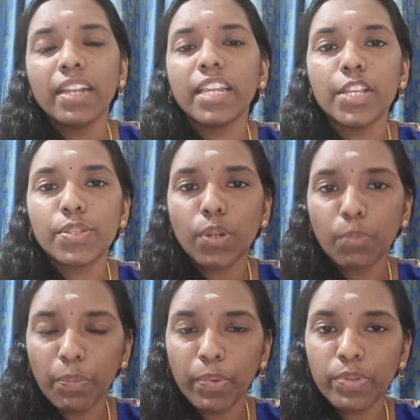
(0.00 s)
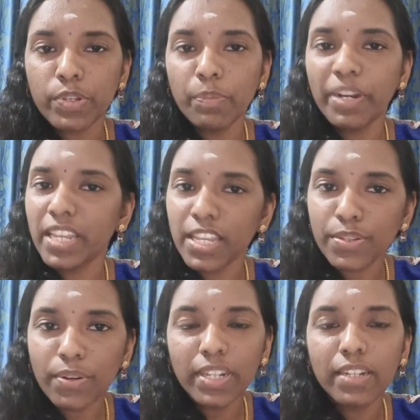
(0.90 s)
and he is on omeprazole, but
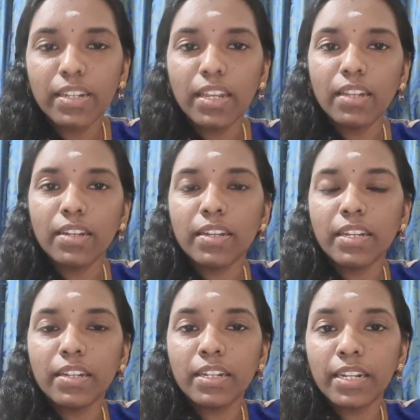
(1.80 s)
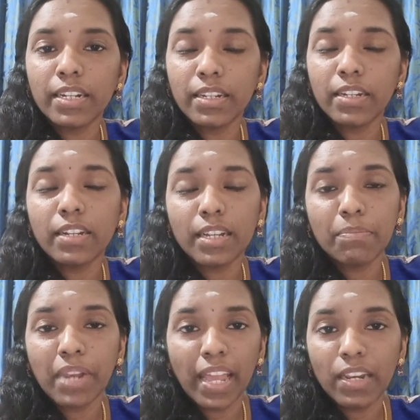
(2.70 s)
he is not
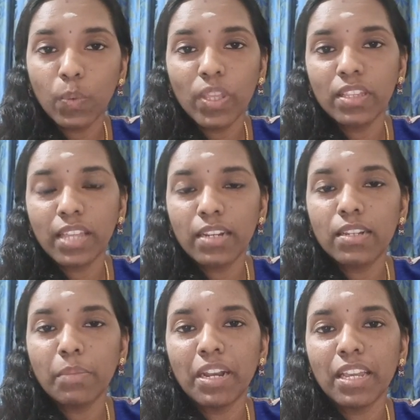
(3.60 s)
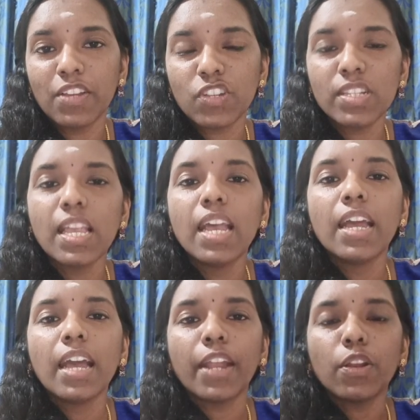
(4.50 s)
compliant with that medications.
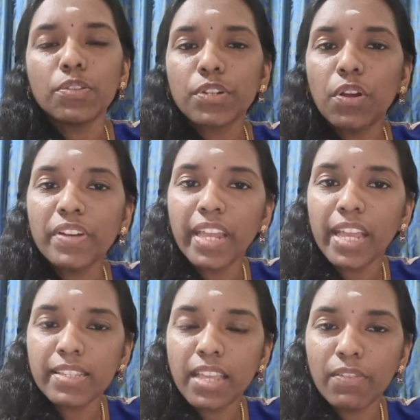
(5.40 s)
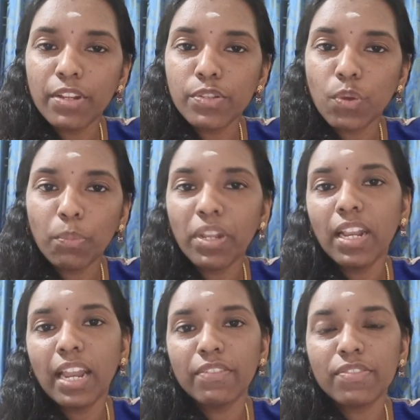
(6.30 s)
And doctor already has given so
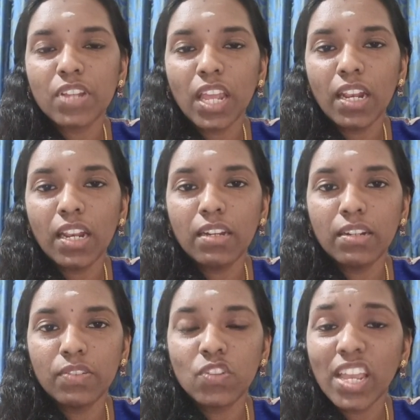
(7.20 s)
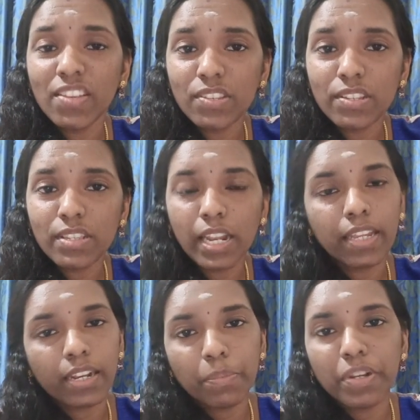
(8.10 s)
many lifestyle changes,
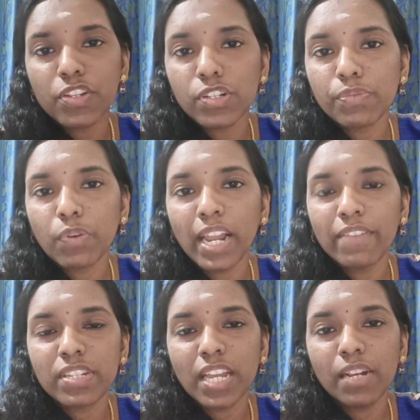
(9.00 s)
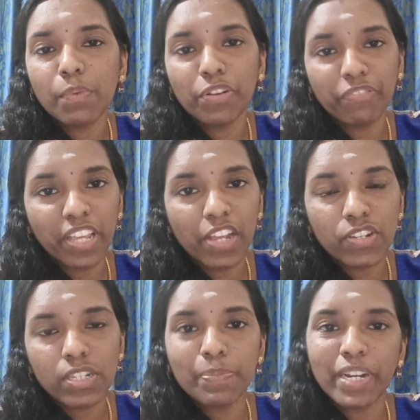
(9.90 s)
like recommendations for lifestyle
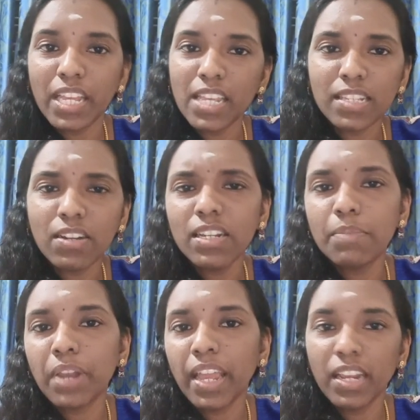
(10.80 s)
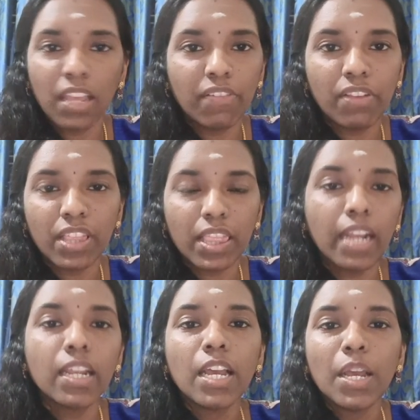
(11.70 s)
modifications, but he is not compliant even with
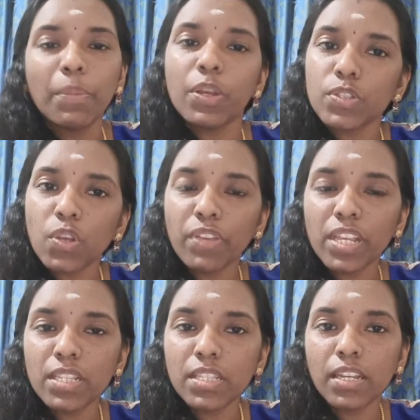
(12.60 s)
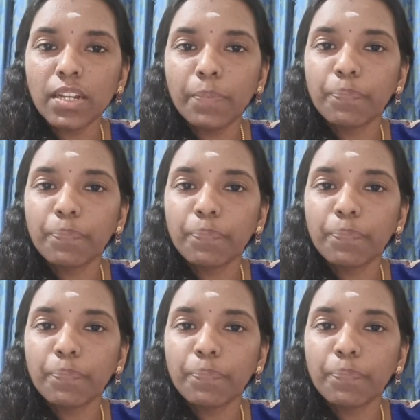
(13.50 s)
that because of his